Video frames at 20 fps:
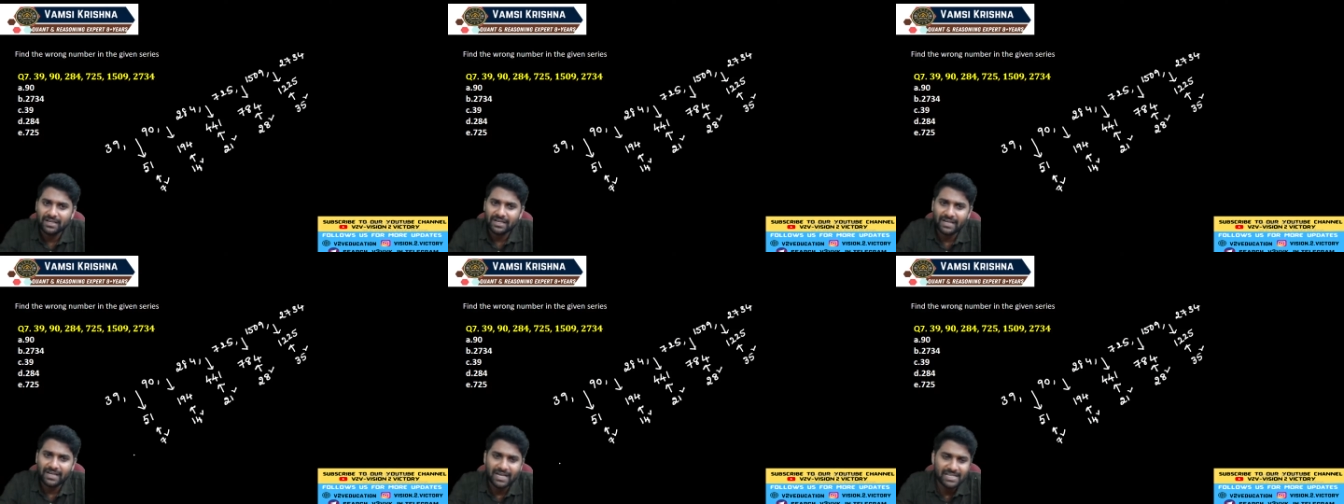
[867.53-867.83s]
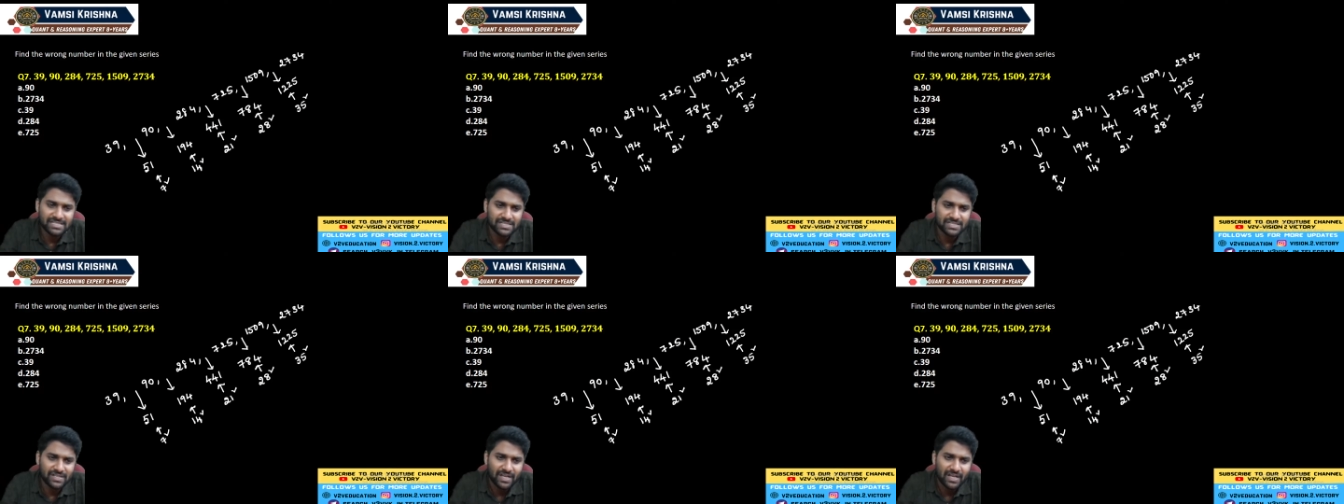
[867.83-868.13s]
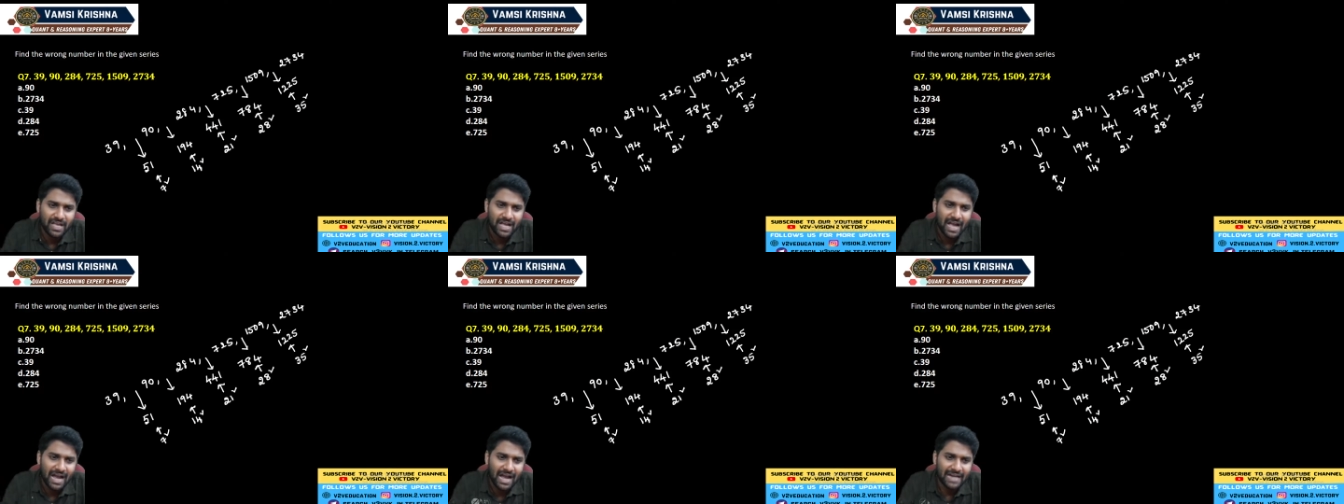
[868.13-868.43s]
Guys,
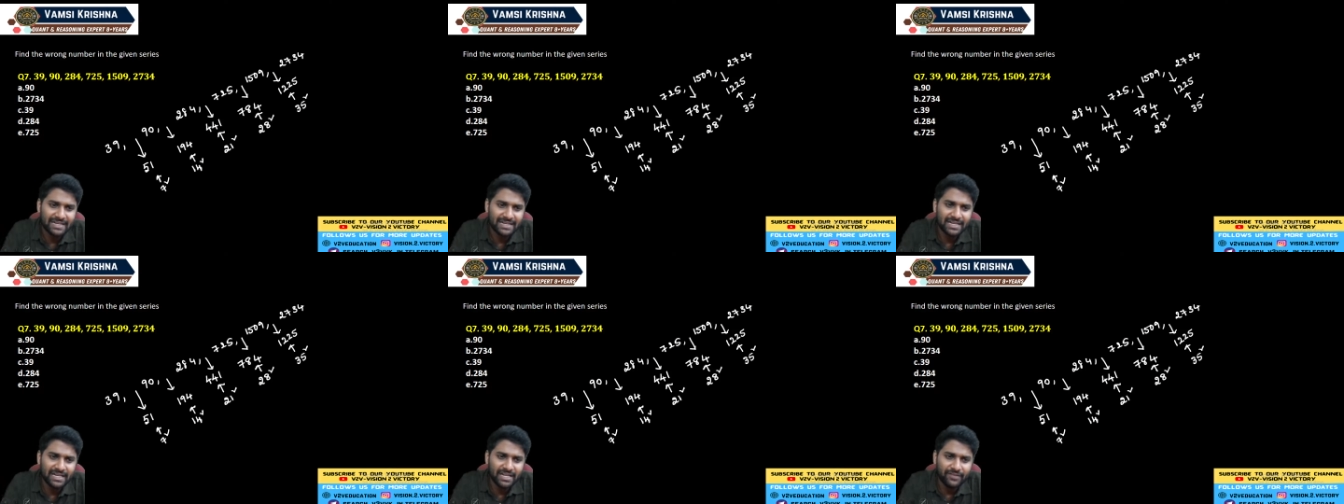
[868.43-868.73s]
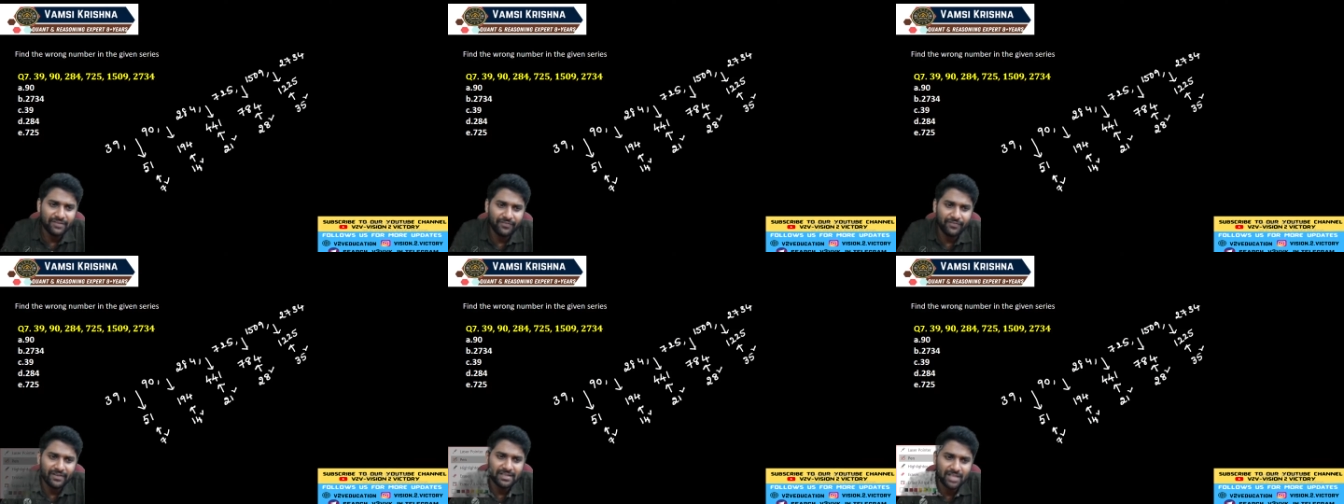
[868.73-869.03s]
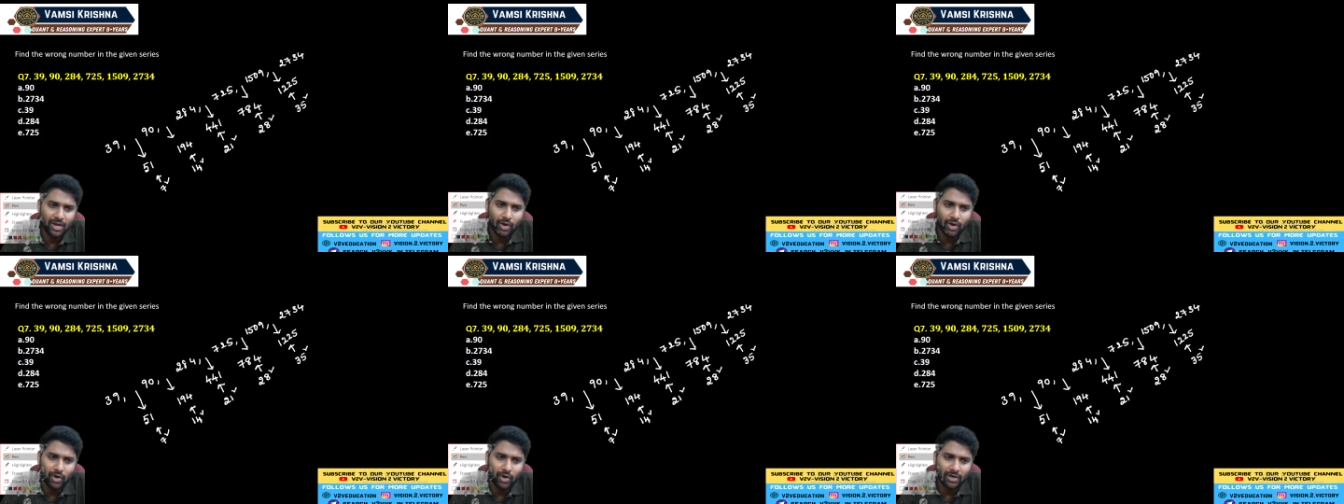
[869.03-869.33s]
identify
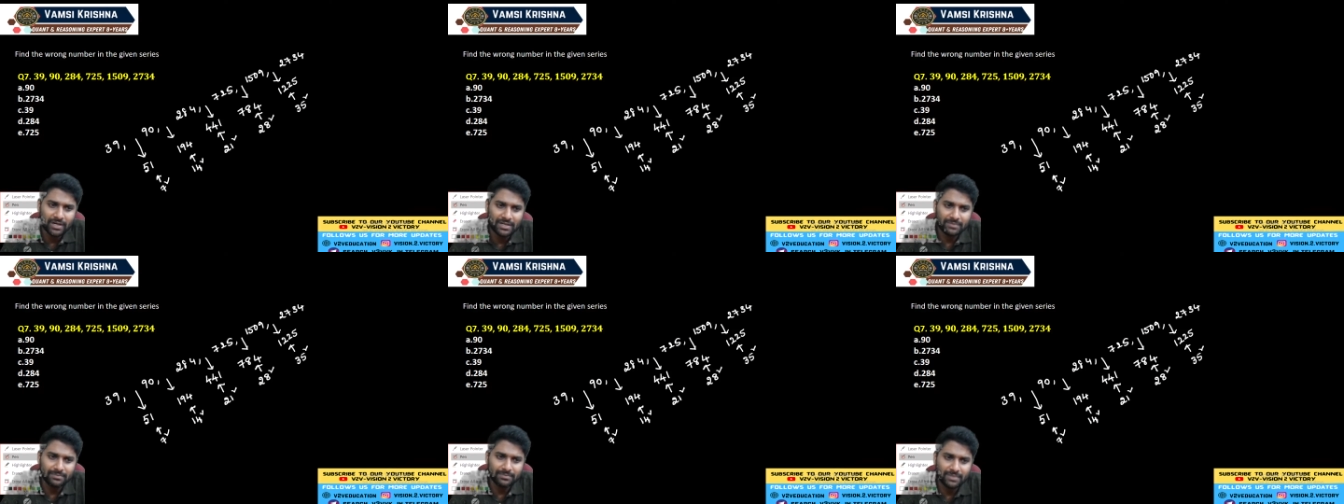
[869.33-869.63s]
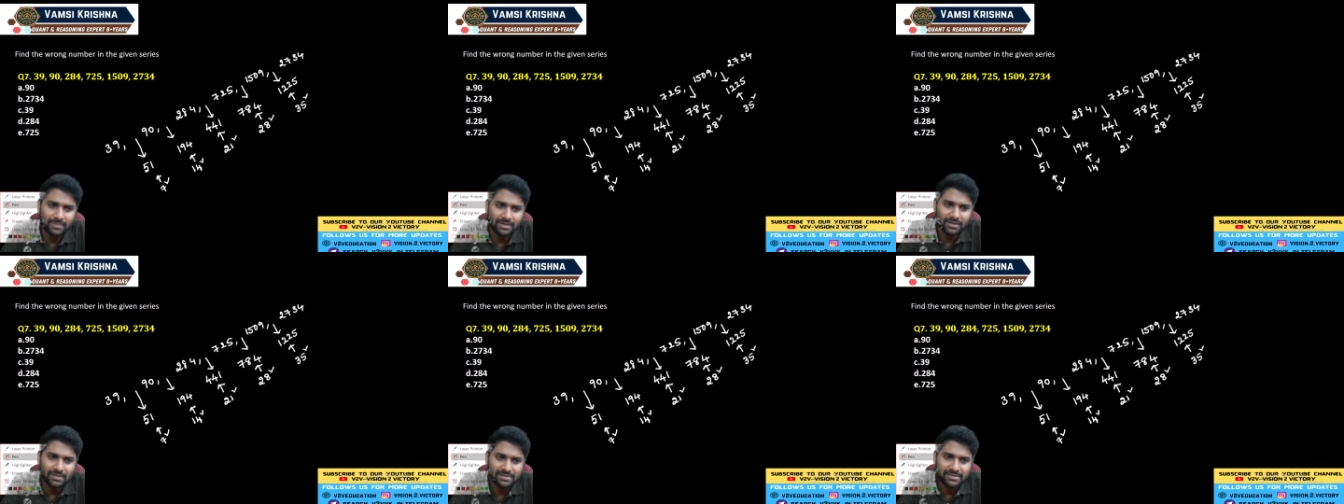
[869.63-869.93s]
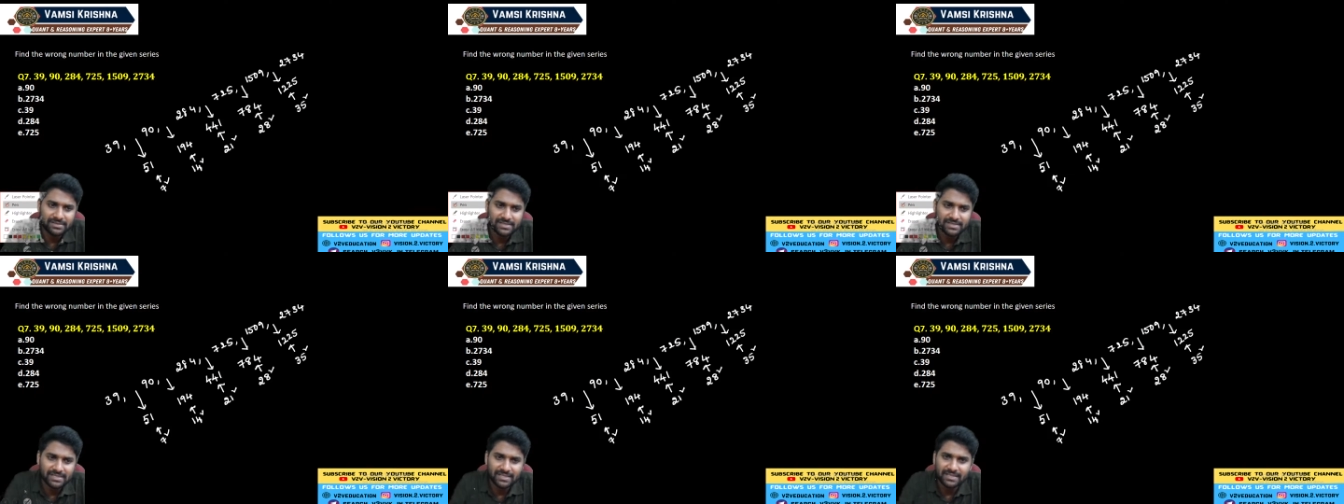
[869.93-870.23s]
the wrong number.
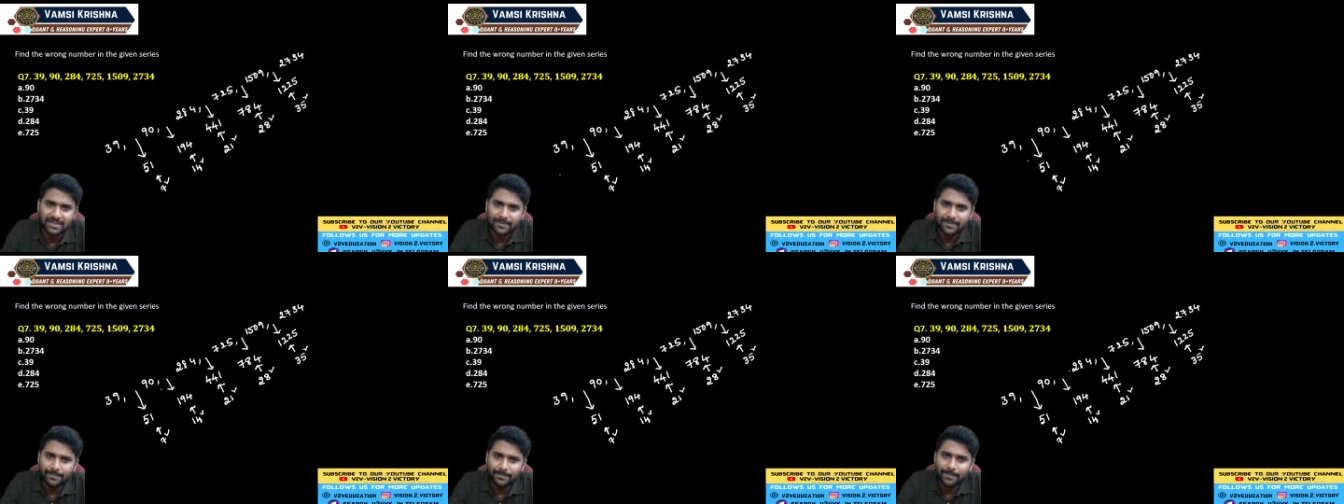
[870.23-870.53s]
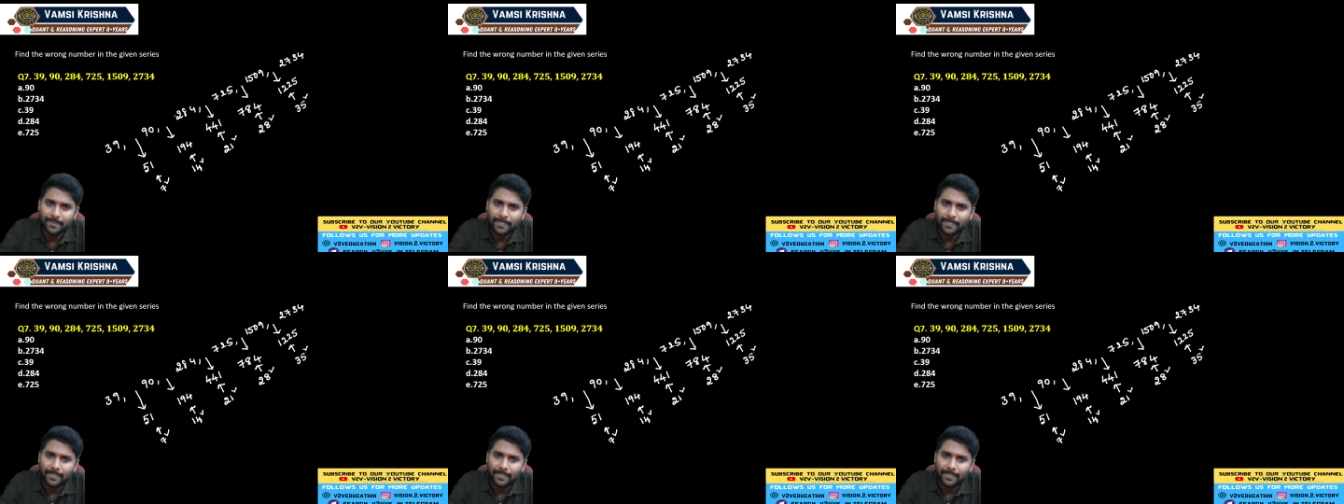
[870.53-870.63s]
See,